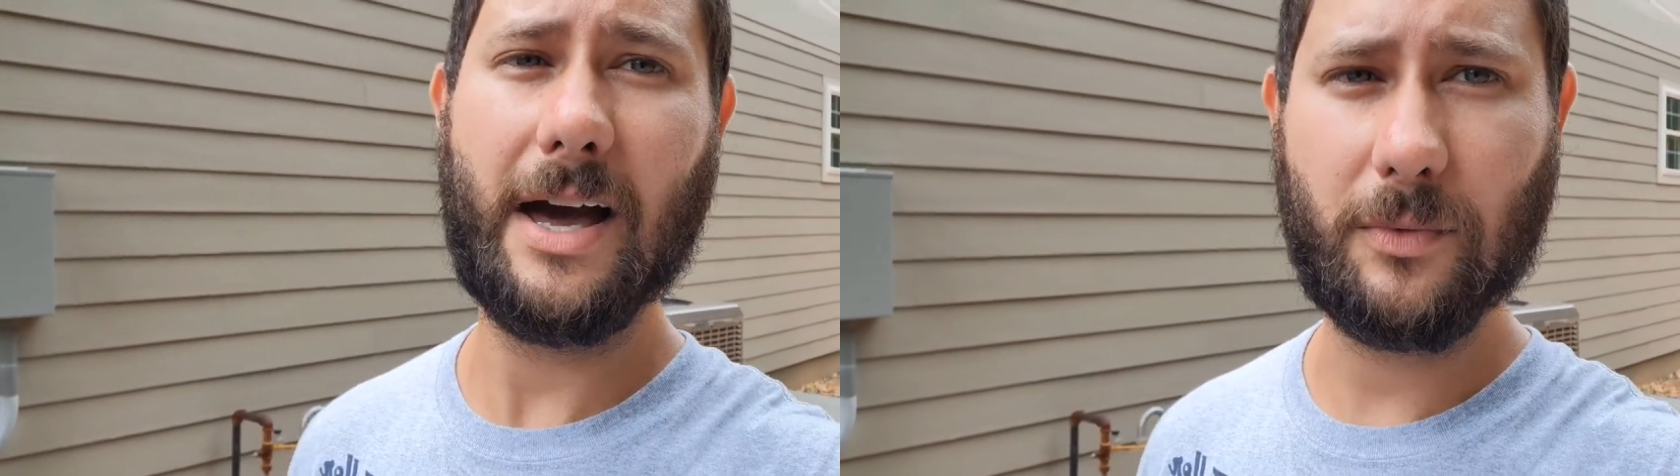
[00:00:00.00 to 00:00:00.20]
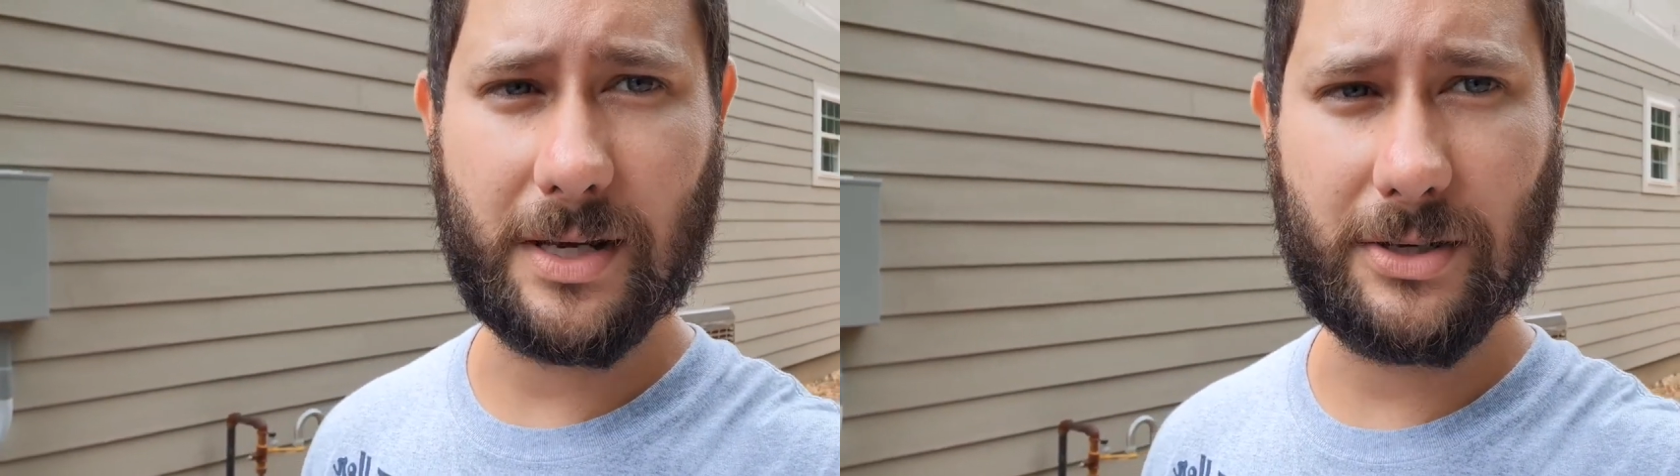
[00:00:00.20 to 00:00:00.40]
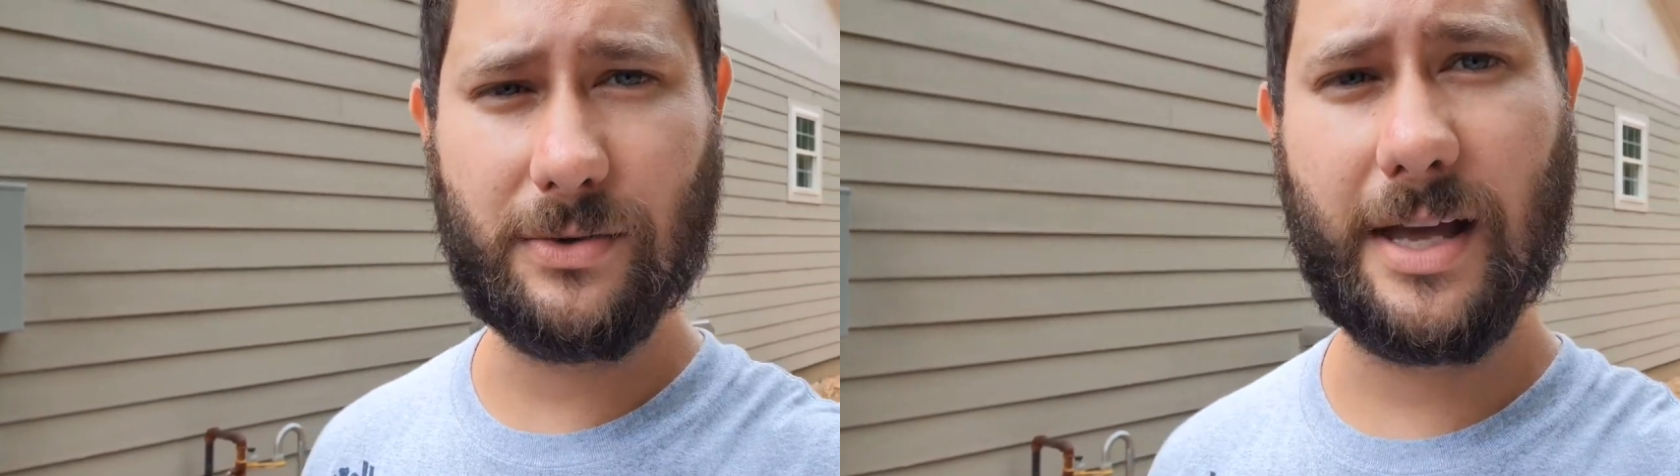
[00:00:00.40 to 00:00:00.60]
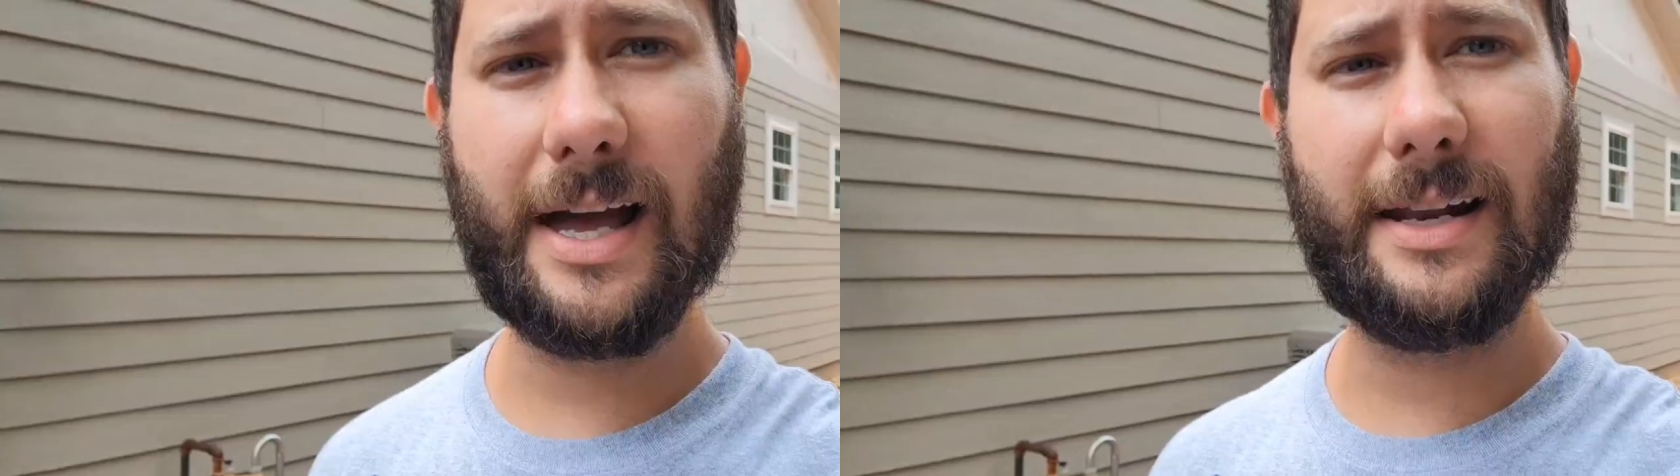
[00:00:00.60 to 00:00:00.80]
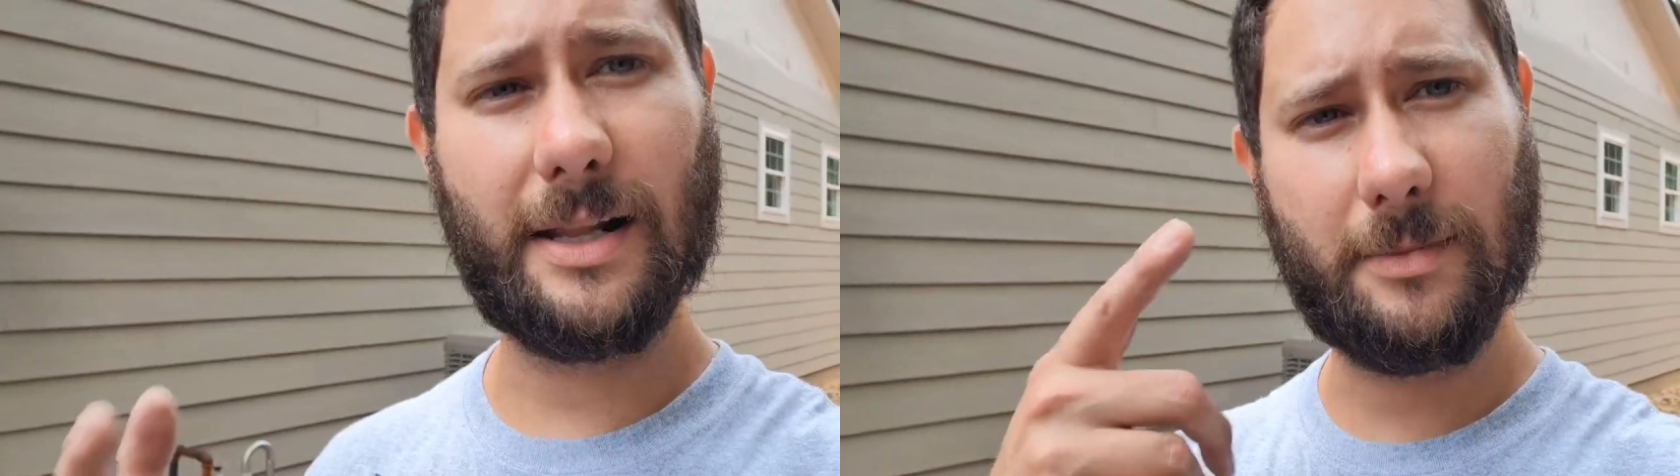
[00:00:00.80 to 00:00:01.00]
How do we do
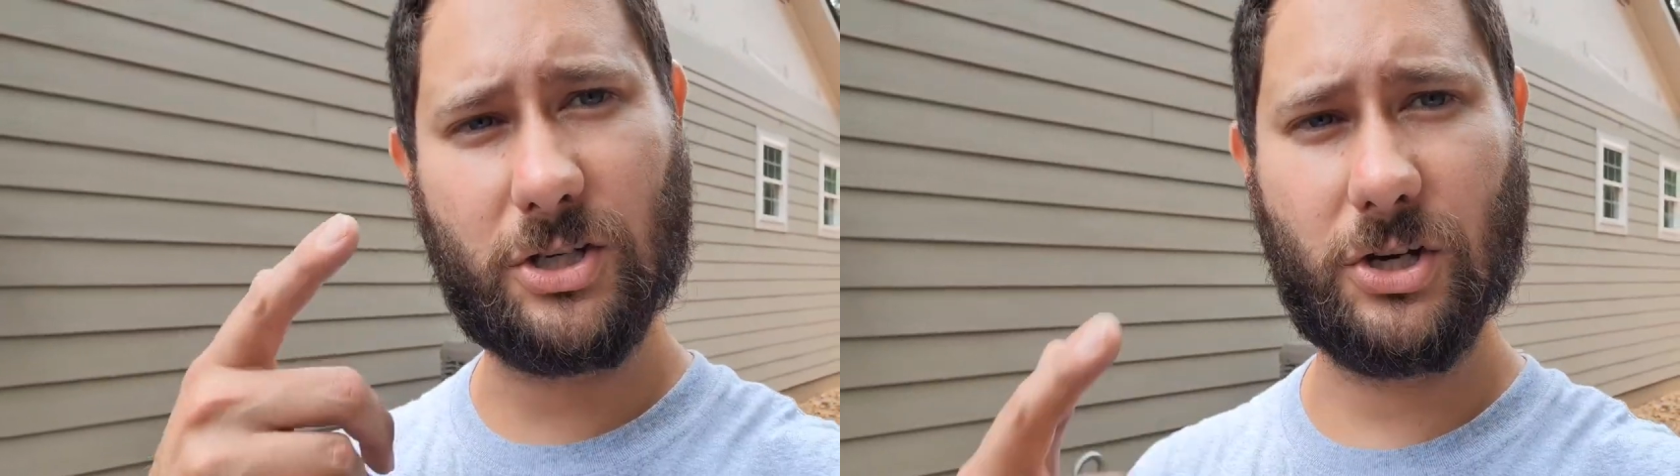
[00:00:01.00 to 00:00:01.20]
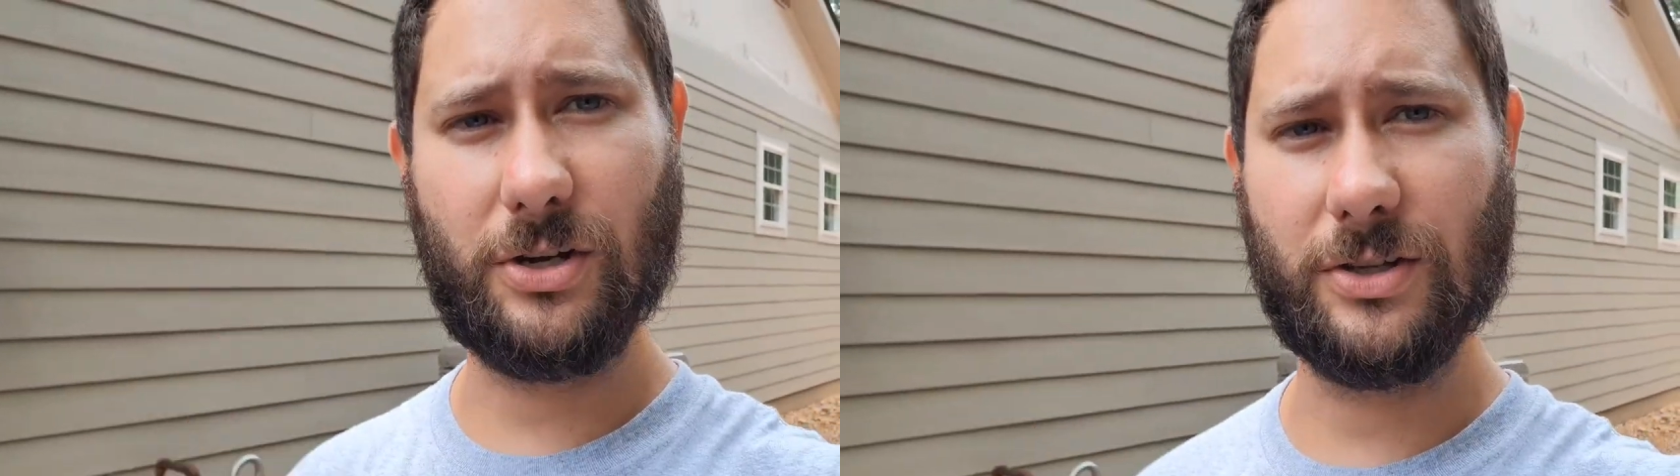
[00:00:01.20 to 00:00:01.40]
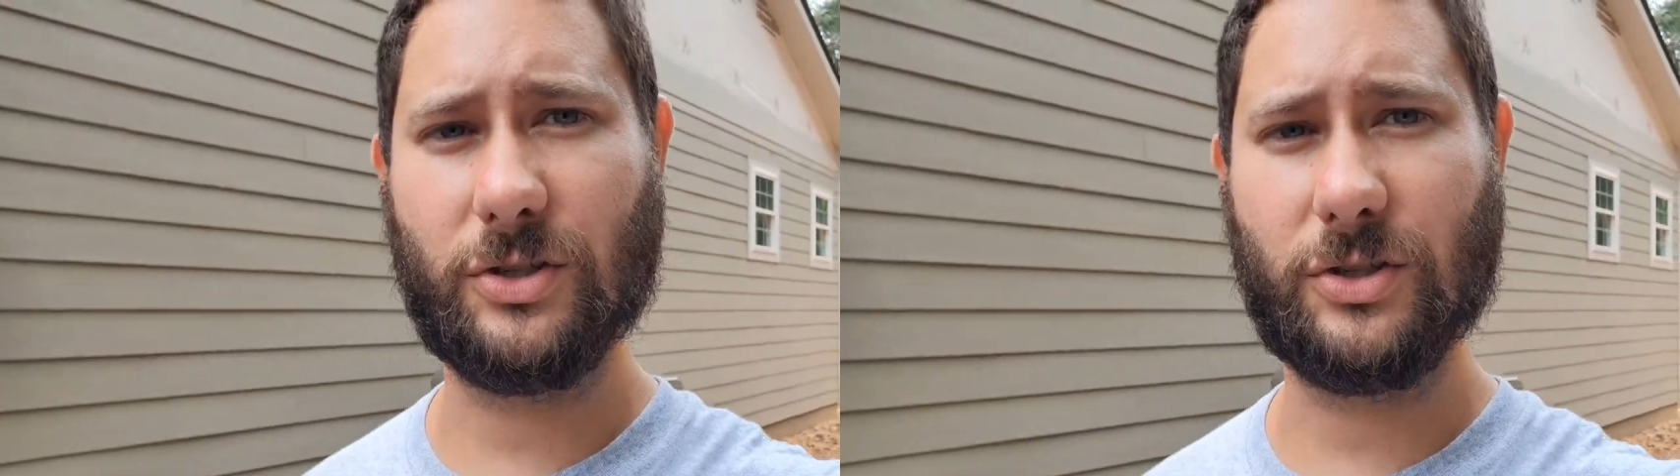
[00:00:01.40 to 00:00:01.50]
that? Let me show